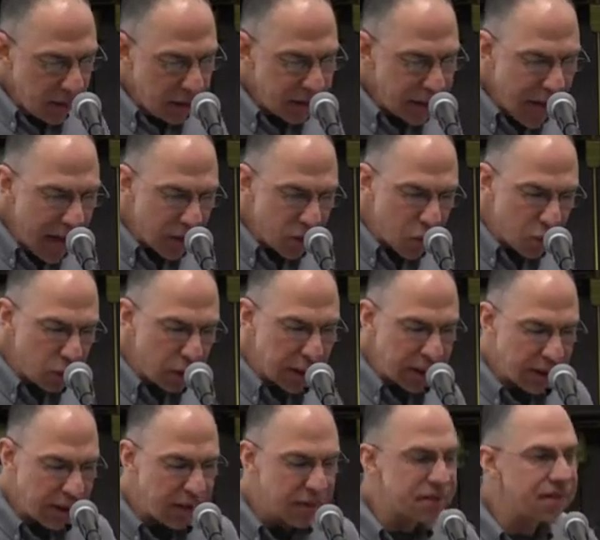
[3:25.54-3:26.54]
not
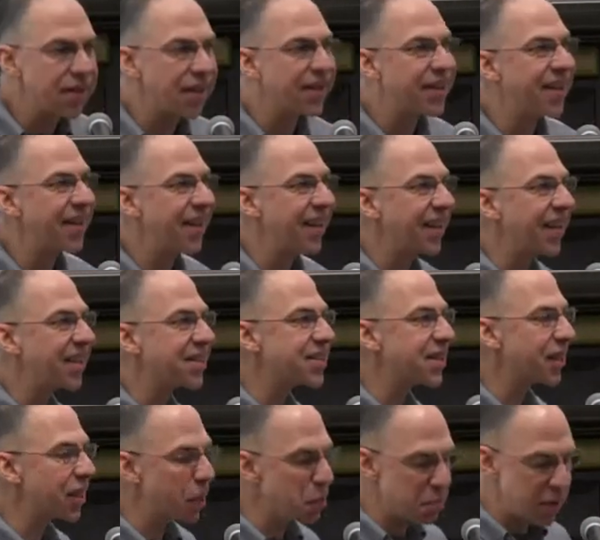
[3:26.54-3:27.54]
only is it's
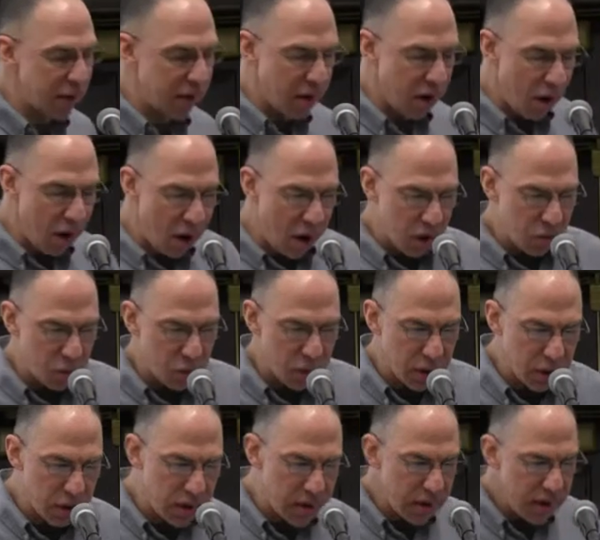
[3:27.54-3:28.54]
a little bit
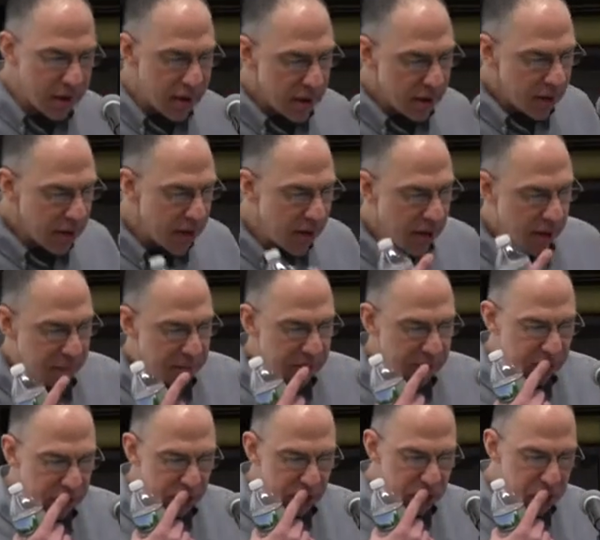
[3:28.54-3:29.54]
awkward
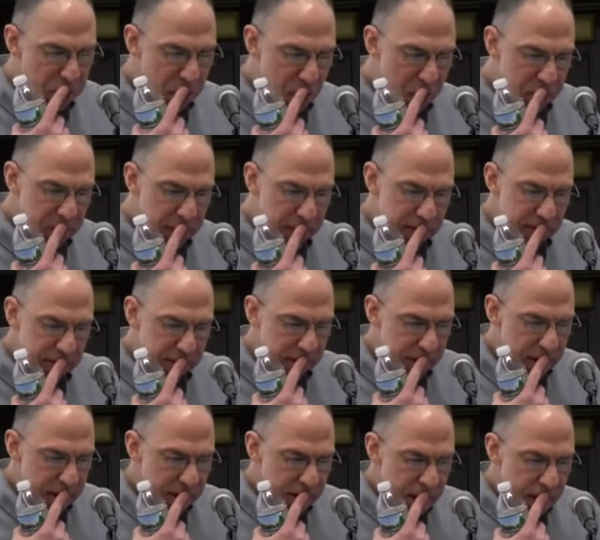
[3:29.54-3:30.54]
in those moments,
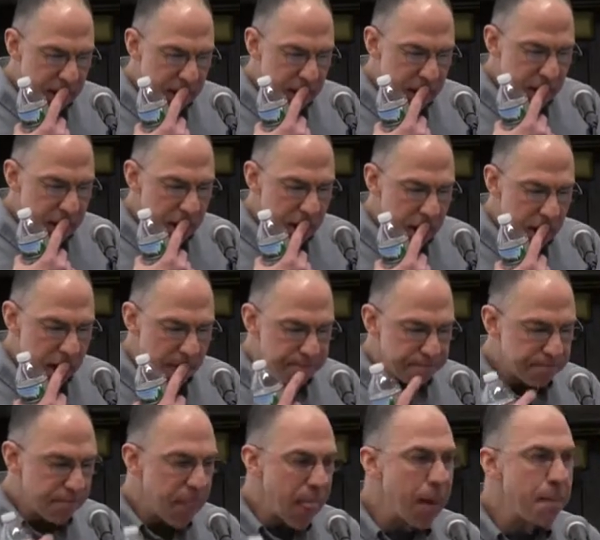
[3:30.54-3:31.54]

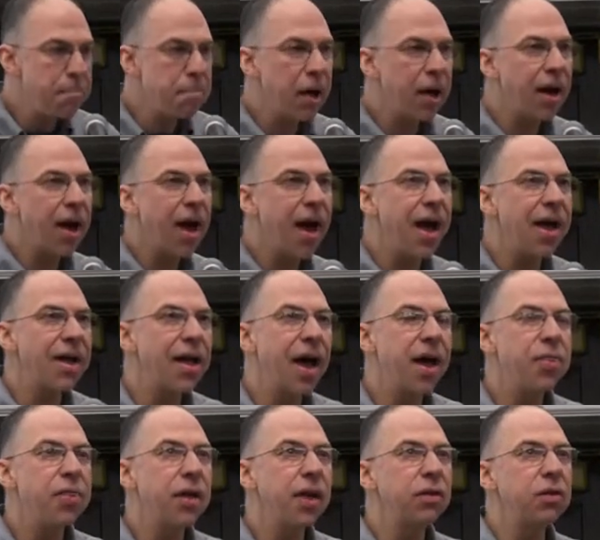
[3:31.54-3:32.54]
but
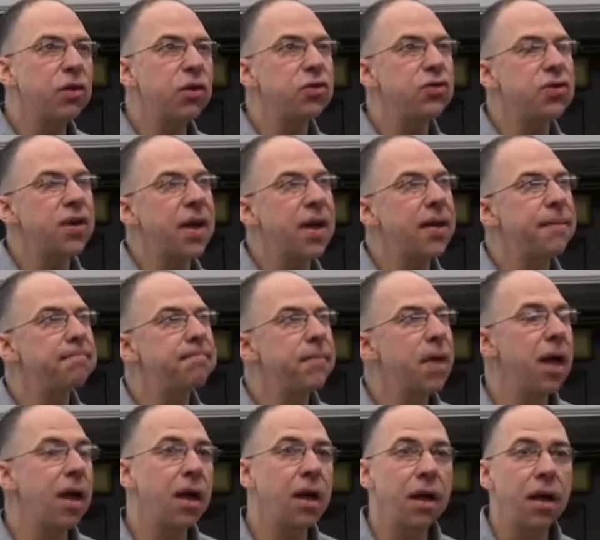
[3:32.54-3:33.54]
I think there's
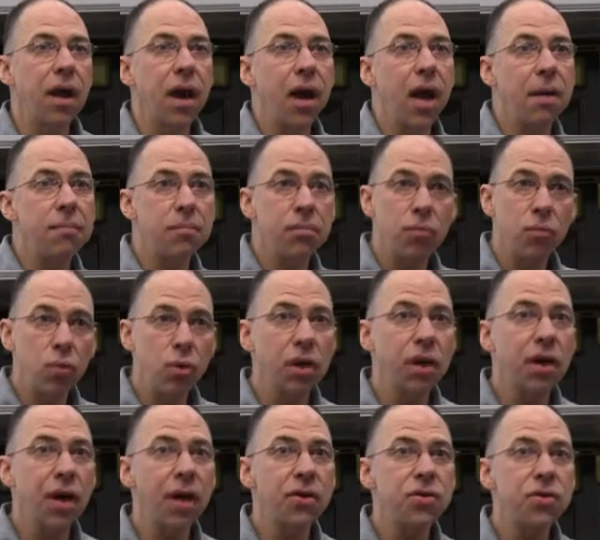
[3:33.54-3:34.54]
and I'm
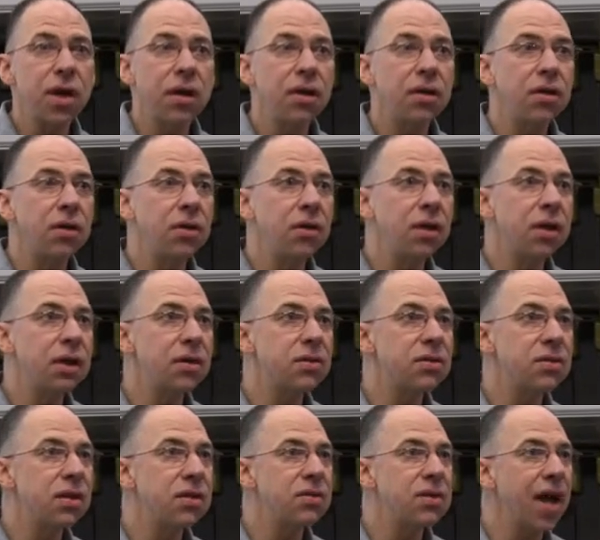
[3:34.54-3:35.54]
really not trying to do
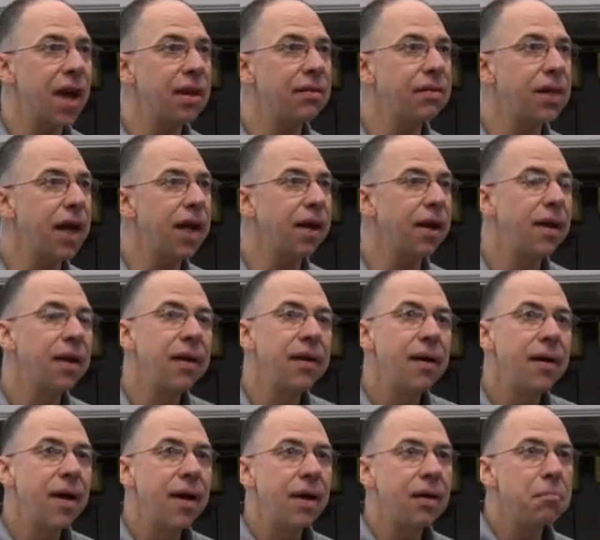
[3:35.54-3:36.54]
this, it's kind of like
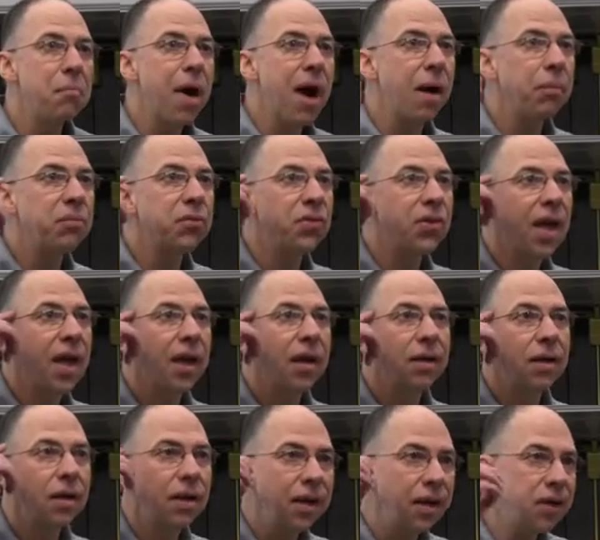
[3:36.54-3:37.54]
mom
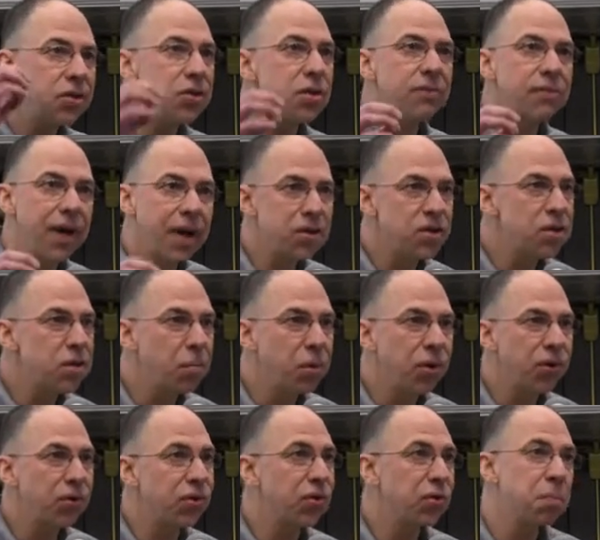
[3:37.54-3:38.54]
saying, eat your
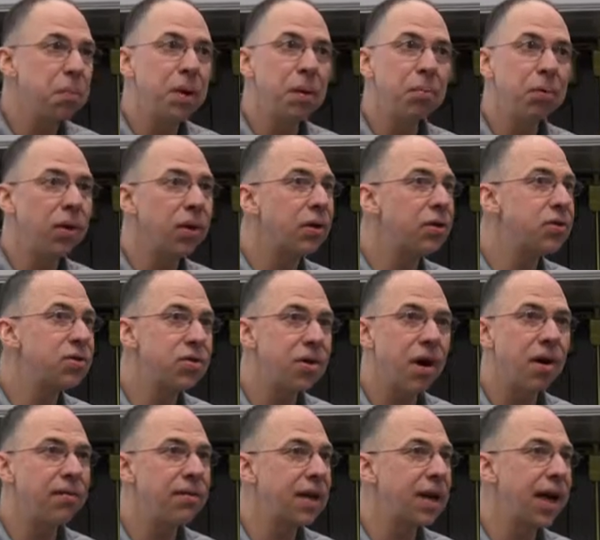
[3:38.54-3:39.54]
vegetables, there's people that are
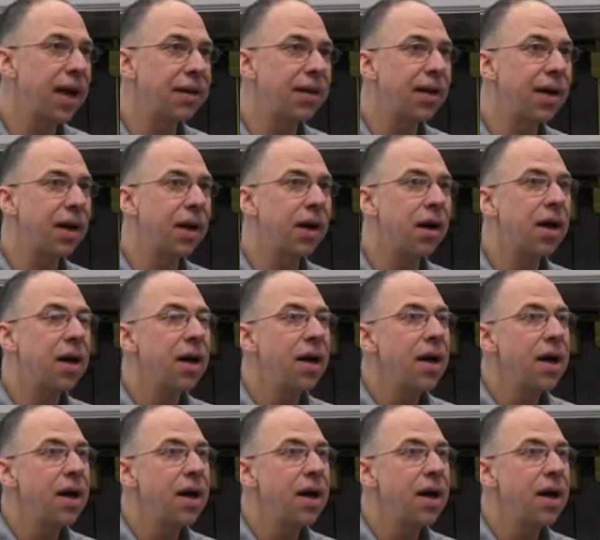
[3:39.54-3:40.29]
starving out there.